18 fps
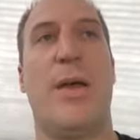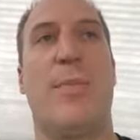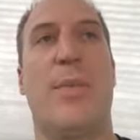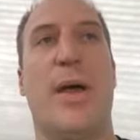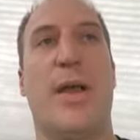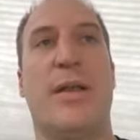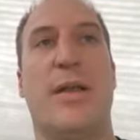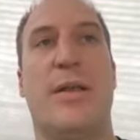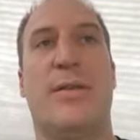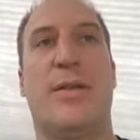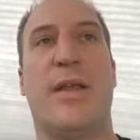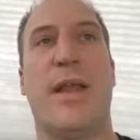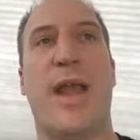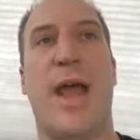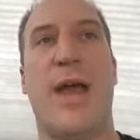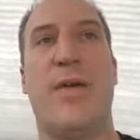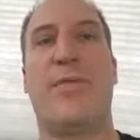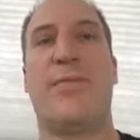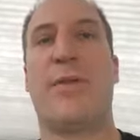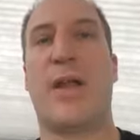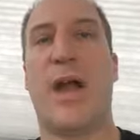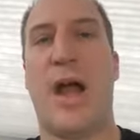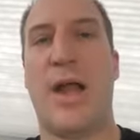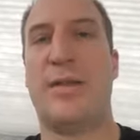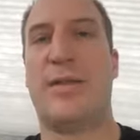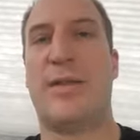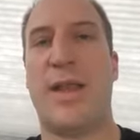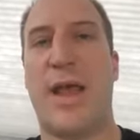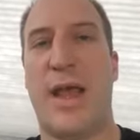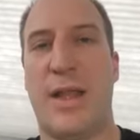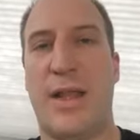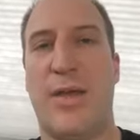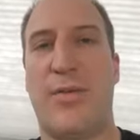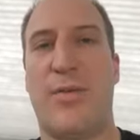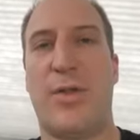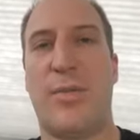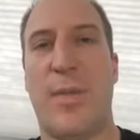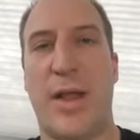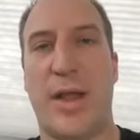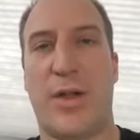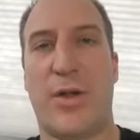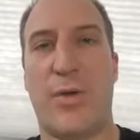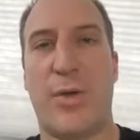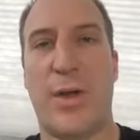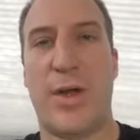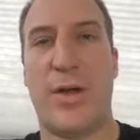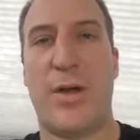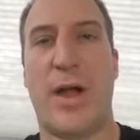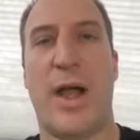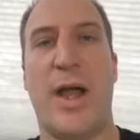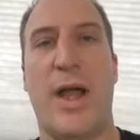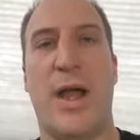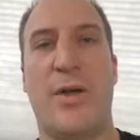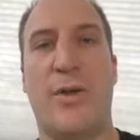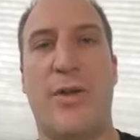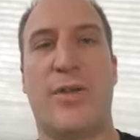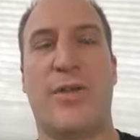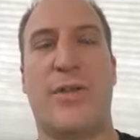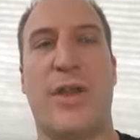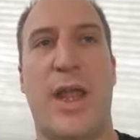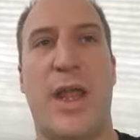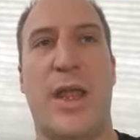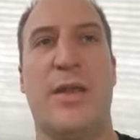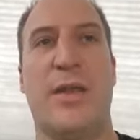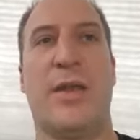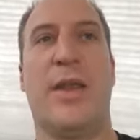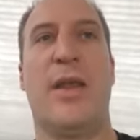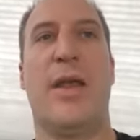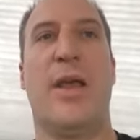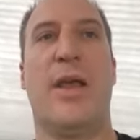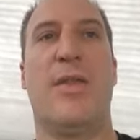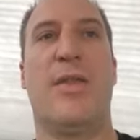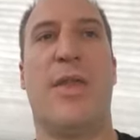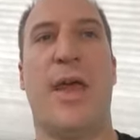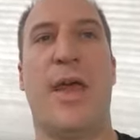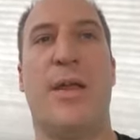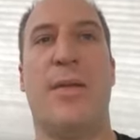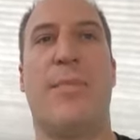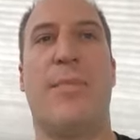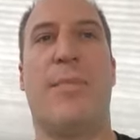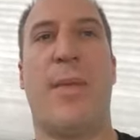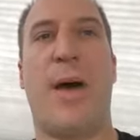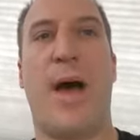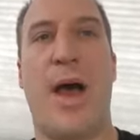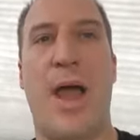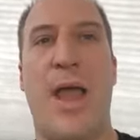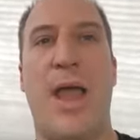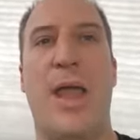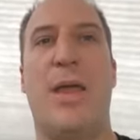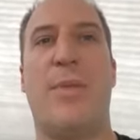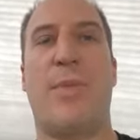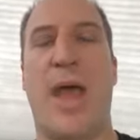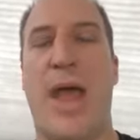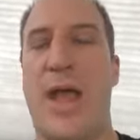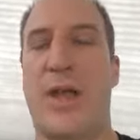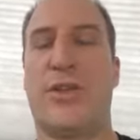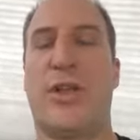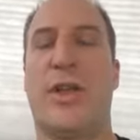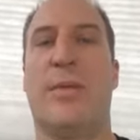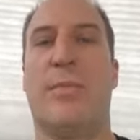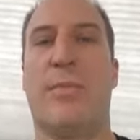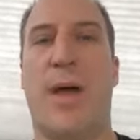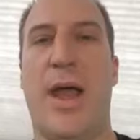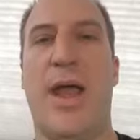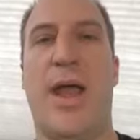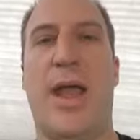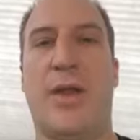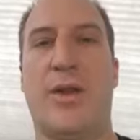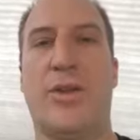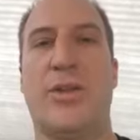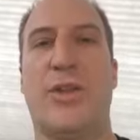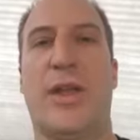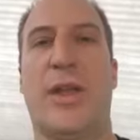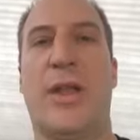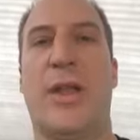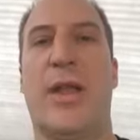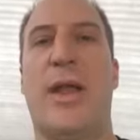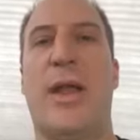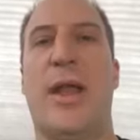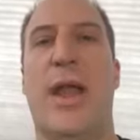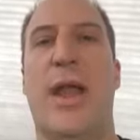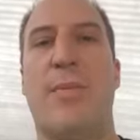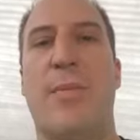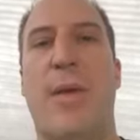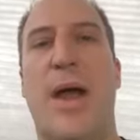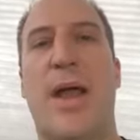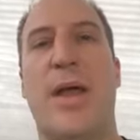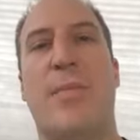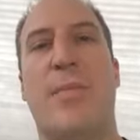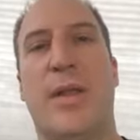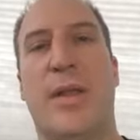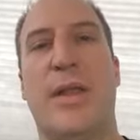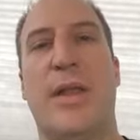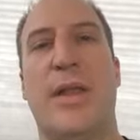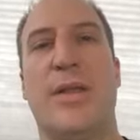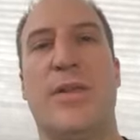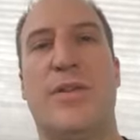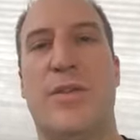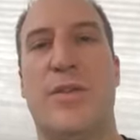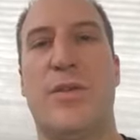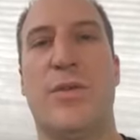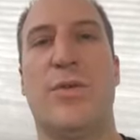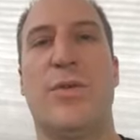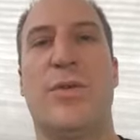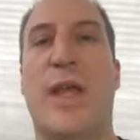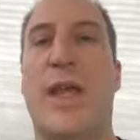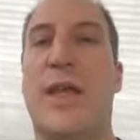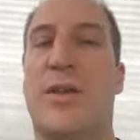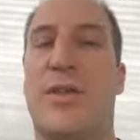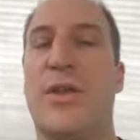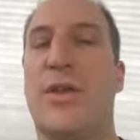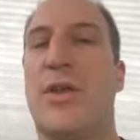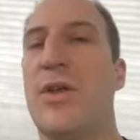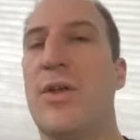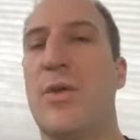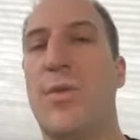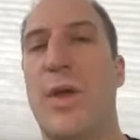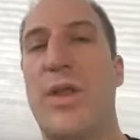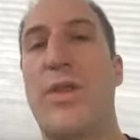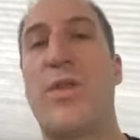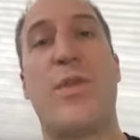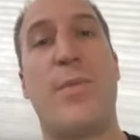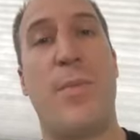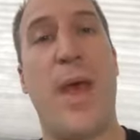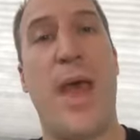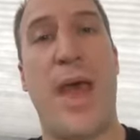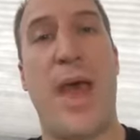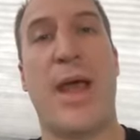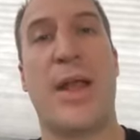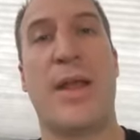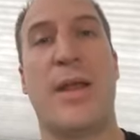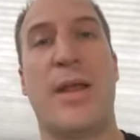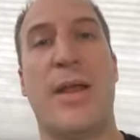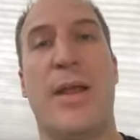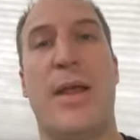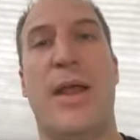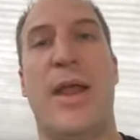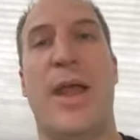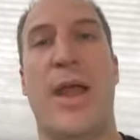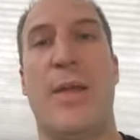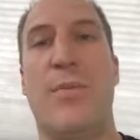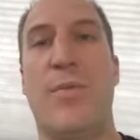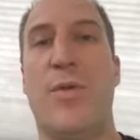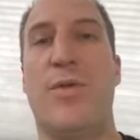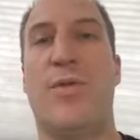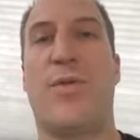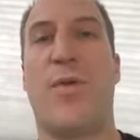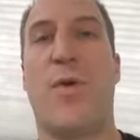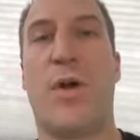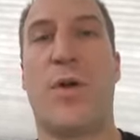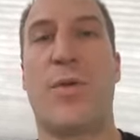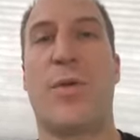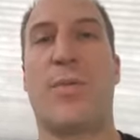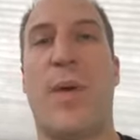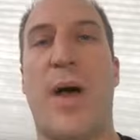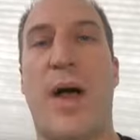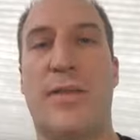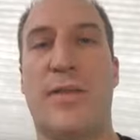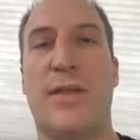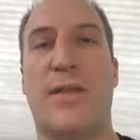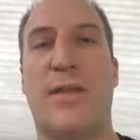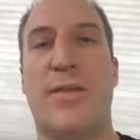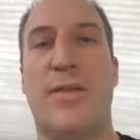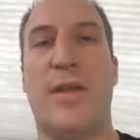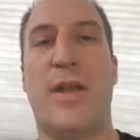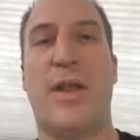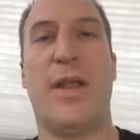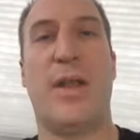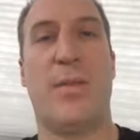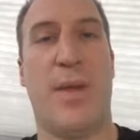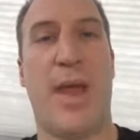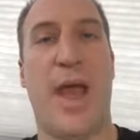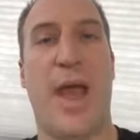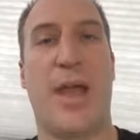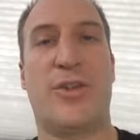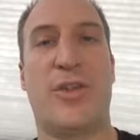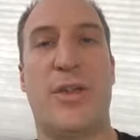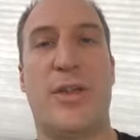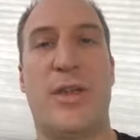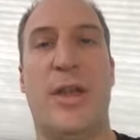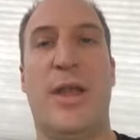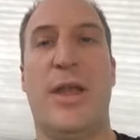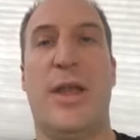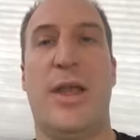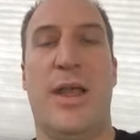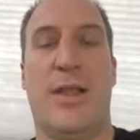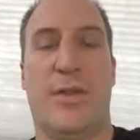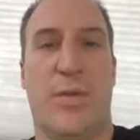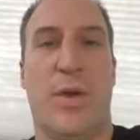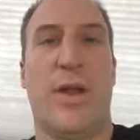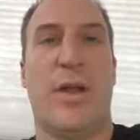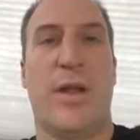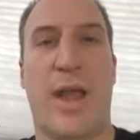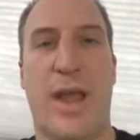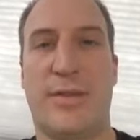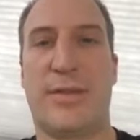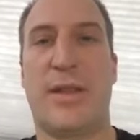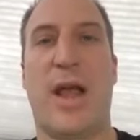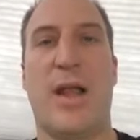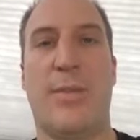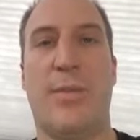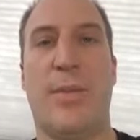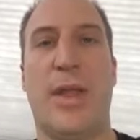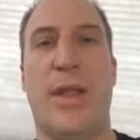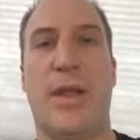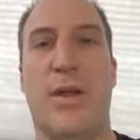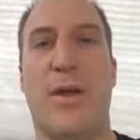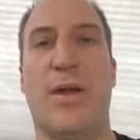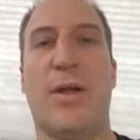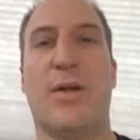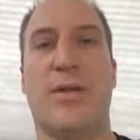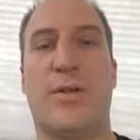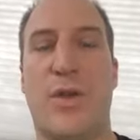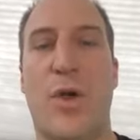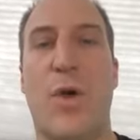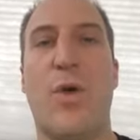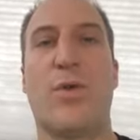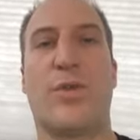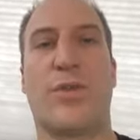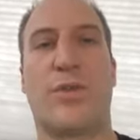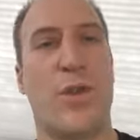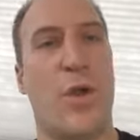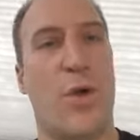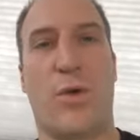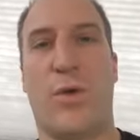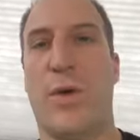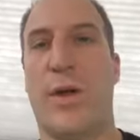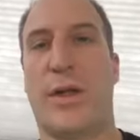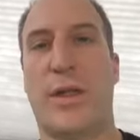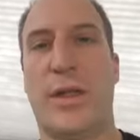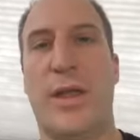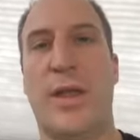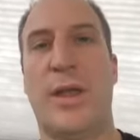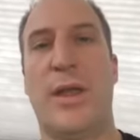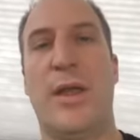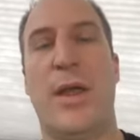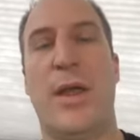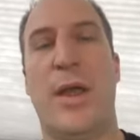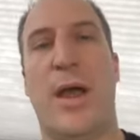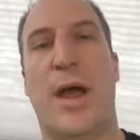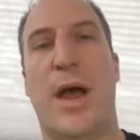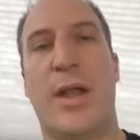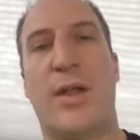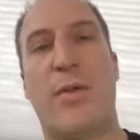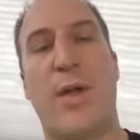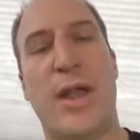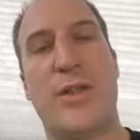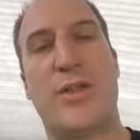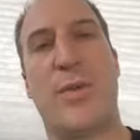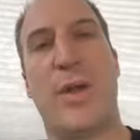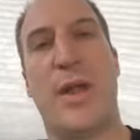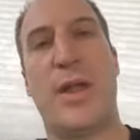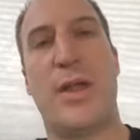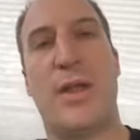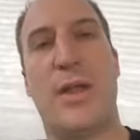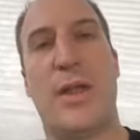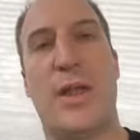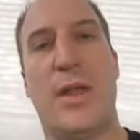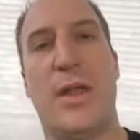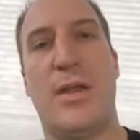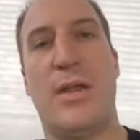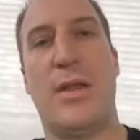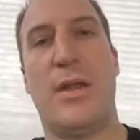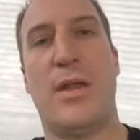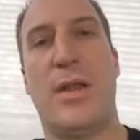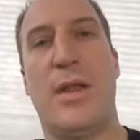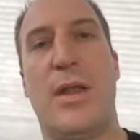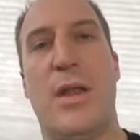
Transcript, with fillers: But to have gotten to that level in my career, I understand that my passion and my energy and my ability to take the good with the bad and move forward with positivity and passion is what has gotten me here so so quickly i graduated in